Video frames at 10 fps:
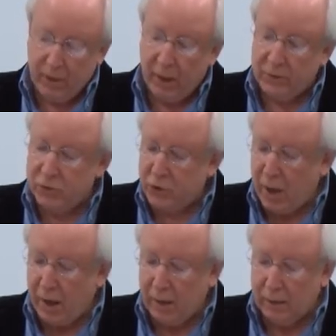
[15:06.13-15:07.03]
As a
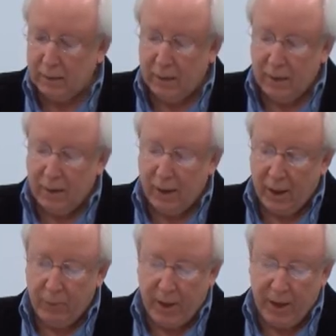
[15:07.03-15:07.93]
child,
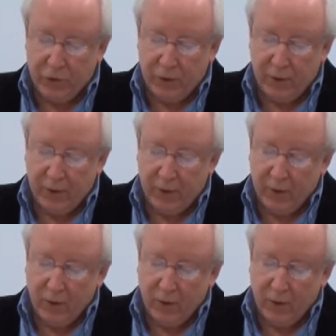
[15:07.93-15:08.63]
I imagined